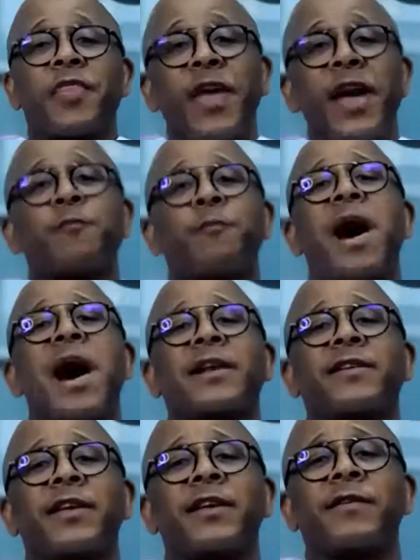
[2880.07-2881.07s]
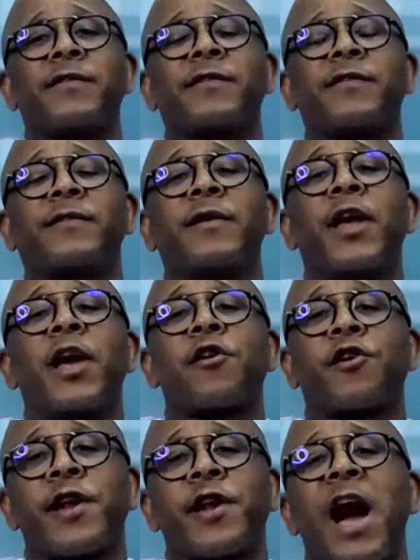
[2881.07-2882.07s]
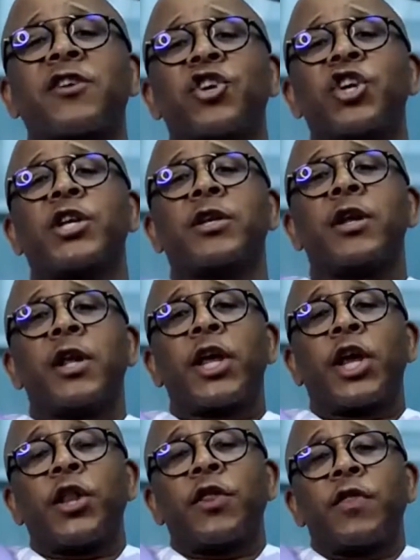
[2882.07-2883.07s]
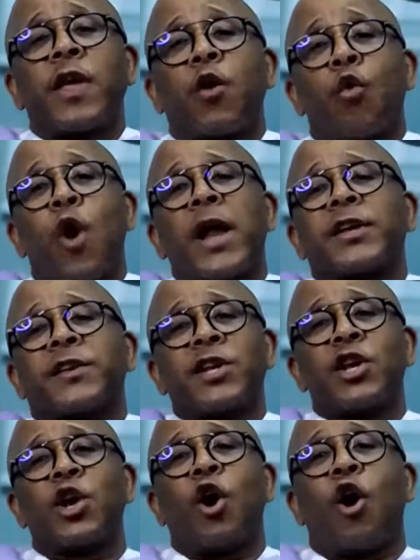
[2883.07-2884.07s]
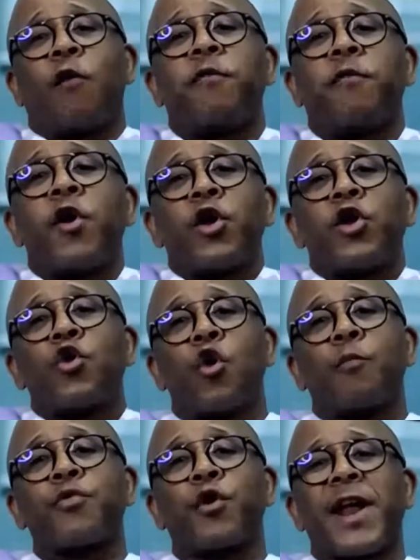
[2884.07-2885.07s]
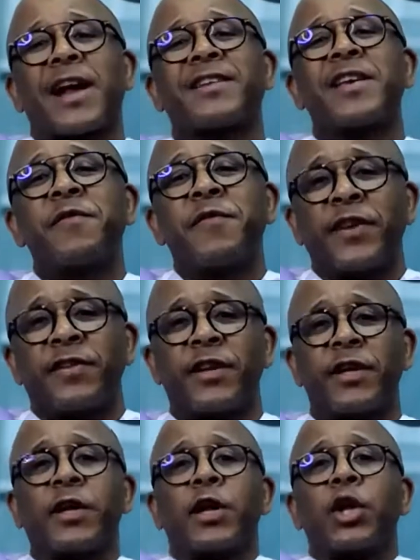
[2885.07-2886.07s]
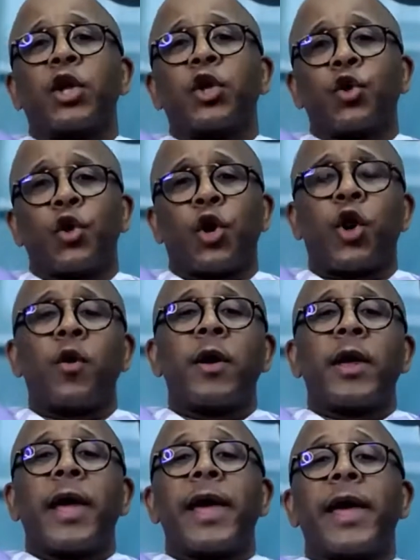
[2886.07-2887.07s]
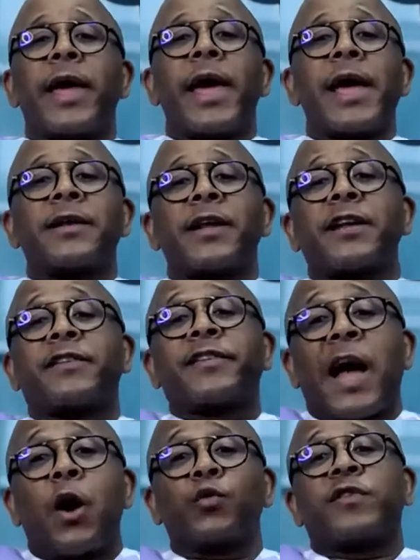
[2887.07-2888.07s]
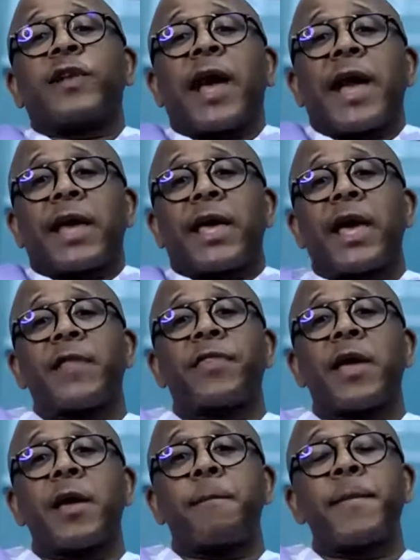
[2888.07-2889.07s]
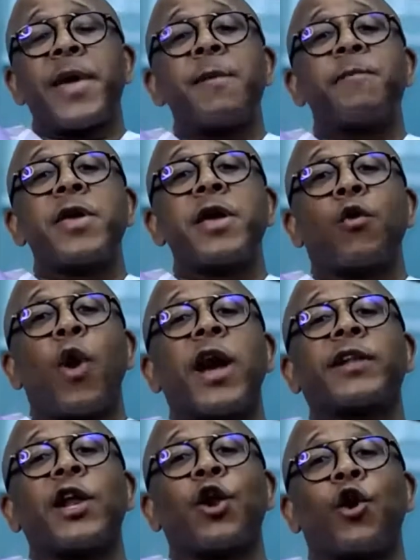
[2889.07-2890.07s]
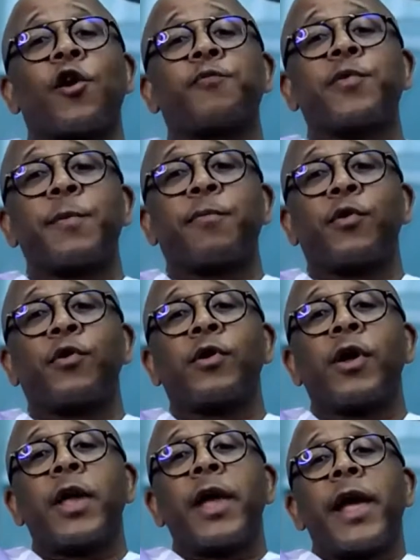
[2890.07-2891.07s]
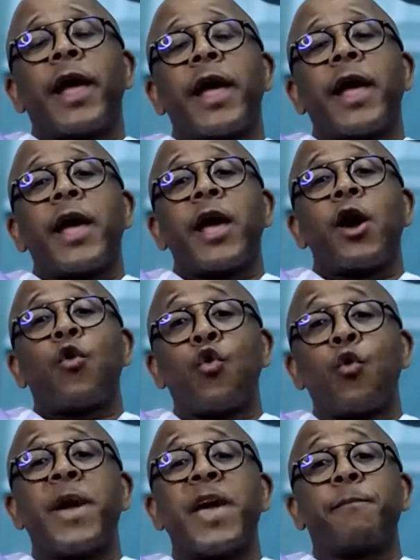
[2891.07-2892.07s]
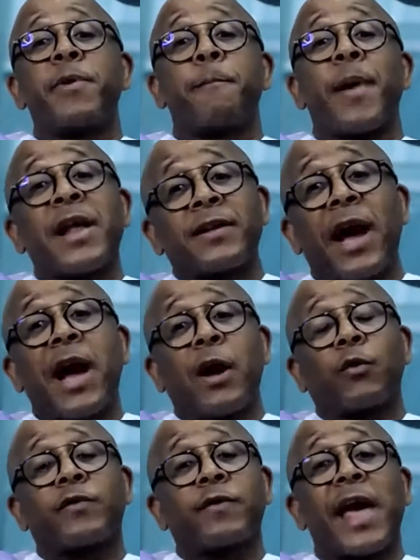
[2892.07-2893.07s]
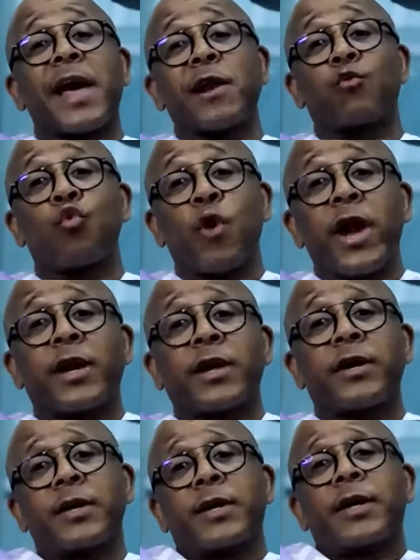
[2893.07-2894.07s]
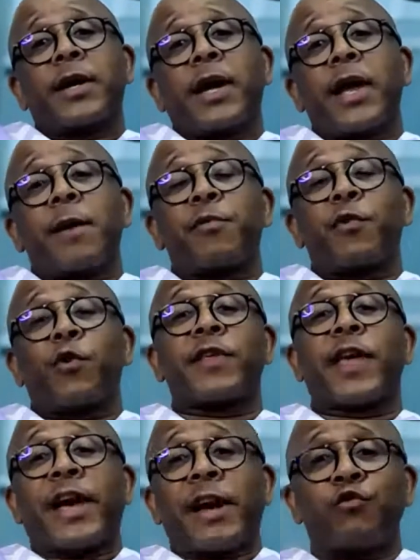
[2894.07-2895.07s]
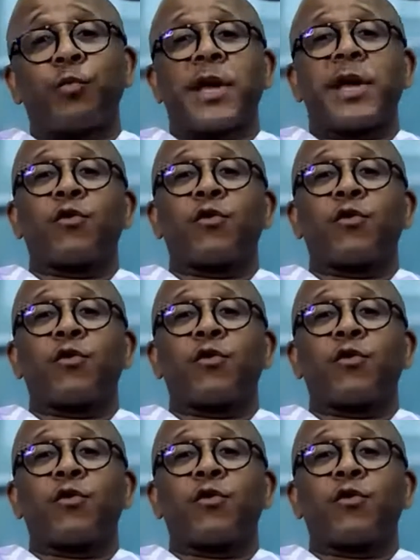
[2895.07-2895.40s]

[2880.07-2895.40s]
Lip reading: third part is reduction in the quality of your productivity, and it sounds like there may be quite a lot of people who may be burnt out. They are at work because they have to